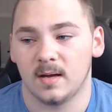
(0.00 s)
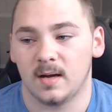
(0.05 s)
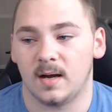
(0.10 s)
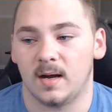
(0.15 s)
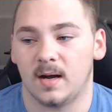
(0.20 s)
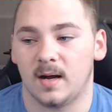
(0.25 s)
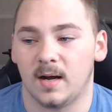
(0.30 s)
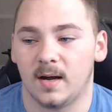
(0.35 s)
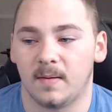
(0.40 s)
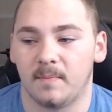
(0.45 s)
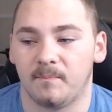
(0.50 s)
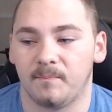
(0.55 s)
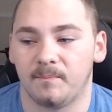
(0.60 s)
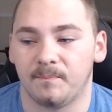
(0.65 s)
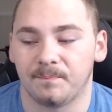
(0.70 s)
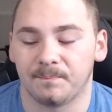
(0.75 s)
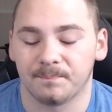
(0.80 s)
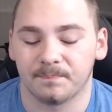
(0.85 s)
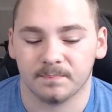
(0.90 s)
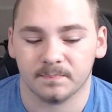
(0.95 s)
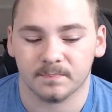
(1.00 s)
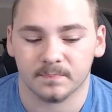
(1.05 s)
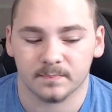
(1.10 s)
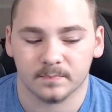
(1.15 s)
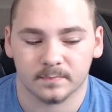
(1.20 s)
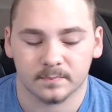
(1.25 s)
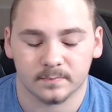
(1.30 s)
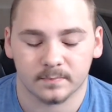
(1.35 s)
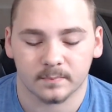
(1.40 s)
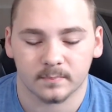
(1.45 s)

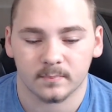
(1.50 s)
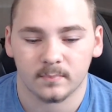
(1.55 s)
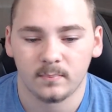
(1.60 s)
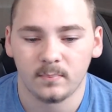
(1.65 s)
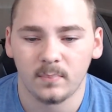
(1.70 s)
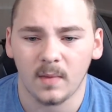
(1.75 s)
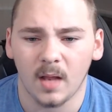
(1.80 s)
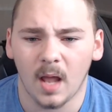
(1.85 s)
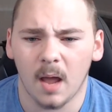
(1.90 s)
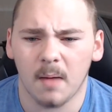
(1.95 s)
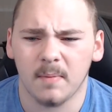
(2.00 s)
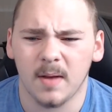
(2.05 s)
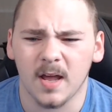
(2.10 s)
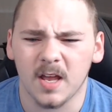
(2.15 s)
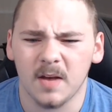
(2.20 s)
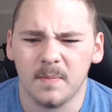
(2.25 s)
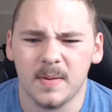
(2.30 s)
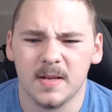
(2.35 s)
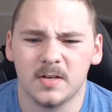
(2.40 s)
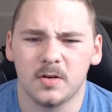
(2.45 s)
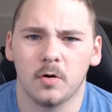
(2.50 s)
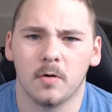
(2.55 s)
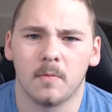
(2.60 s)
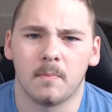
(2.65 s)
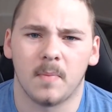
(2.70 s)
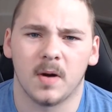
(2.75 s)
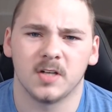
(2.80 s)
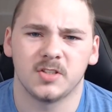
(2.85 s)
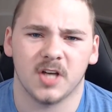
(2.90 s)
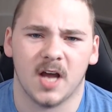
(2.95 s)
I'm not gonna be doing
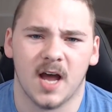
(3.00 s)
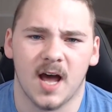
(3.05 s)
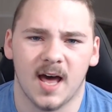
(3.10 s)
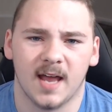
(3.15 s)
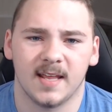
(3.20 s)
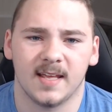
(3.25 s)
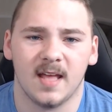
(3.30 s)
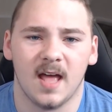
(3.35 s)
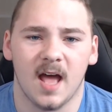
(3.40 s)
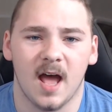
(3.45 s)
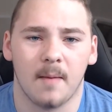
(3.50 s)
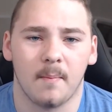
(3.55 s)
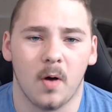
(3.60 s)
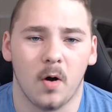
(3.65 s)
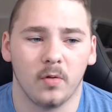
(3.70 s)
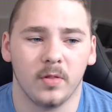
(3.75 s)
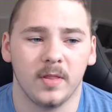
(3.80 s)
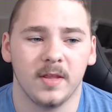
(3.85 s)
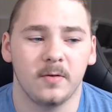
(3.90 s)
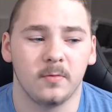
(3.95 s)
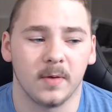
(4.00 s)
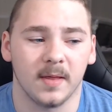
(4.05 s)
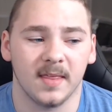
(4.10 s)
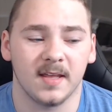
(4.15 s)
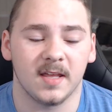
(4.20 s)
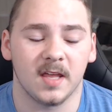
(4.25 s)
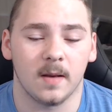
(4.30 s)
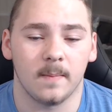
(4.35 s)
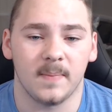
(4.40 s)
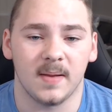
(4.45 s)
much on it. I'm only really
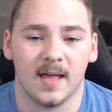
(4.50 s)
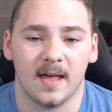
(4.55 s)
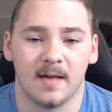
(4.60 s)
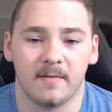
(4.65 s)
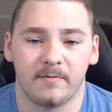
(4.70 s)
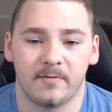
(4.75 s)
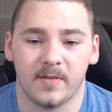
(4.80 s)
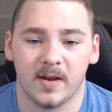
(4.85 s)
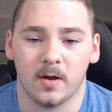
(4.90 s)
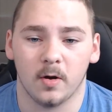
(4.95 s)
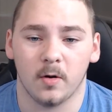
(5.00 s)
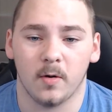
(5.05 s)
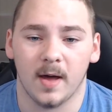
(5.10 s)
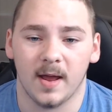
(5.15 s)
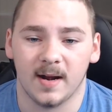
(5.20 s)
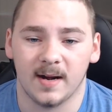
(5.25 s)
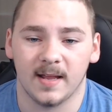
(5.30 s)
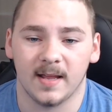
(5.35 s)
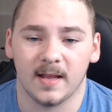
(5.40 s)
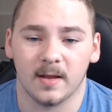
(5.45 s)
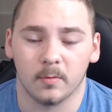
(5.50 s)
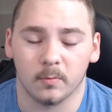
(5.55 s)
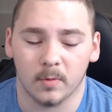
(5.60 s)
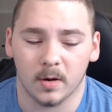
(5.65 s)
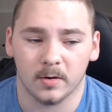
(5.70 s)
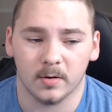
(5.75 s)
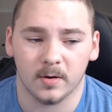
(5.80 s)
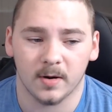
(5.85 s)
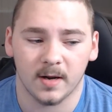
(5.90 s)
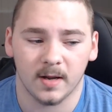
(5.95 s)
gonna be video editing and
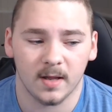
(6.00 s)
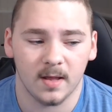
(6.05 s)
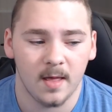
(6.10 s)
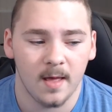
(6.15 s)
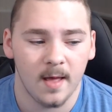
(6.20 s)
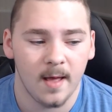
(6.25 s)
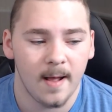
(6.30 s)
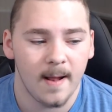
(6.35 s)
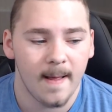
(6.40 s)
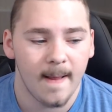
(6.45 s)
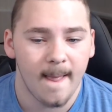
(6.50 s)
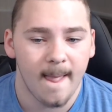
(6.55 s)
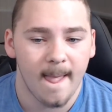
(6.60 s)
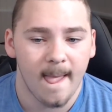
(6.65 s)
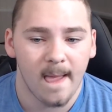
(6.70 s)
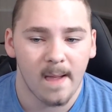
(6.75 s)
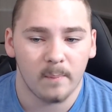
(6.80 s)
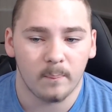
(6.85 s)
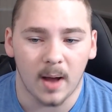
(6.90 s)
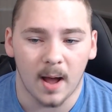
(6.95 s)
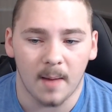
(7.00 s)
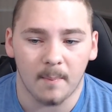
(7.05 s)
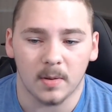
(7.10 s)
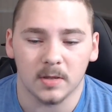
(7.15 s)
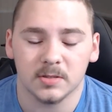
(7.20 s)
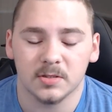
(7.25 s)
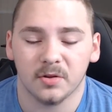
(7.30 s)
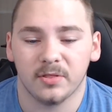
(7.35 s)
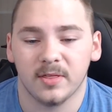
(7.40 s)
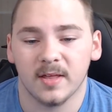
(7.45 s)
rendering, but I'm
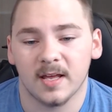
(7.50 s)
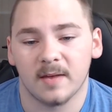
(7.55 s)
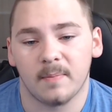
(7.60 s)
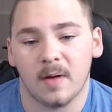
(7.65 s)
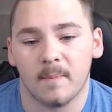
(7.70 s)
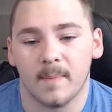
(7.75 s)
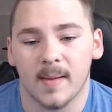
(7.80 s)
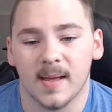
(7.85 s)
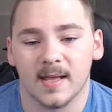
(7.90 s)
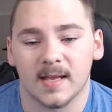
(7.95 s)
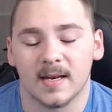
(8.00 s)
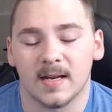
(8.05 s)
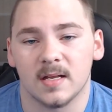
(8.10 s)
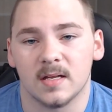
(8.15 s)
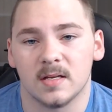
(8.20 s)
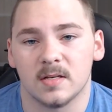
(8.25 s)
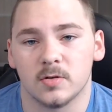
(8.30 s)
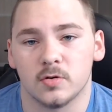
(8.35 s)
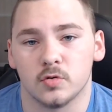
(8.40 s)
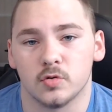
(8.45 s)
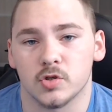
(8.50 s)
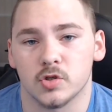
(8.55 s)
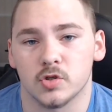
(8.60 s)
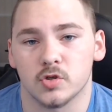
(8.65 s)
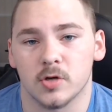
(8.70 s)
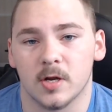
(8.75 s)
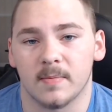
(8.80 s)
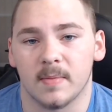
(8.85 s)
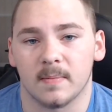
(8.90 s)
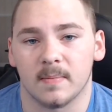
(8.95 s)
also thinking about making it into a
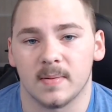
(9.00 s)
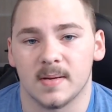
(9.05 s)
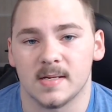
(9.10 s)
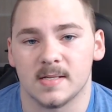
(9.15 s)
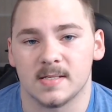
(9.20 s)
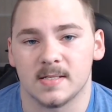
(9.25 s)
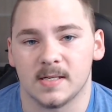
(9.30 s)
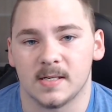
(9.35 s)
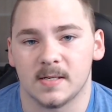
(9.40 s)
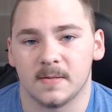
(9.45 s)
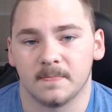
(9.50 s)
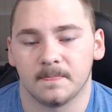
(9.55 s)
streaming PC.